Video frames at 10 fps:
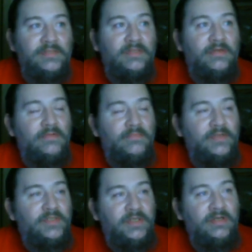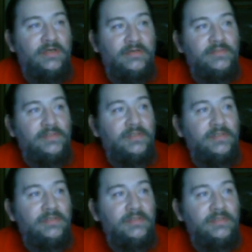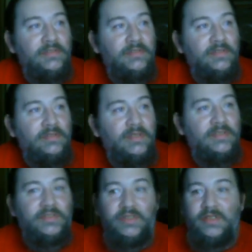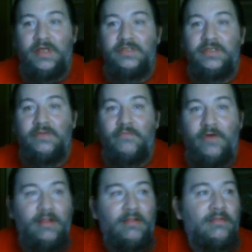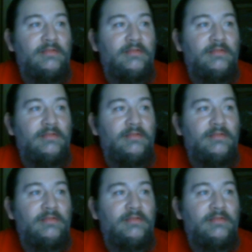to learn what she knows, and she does it well.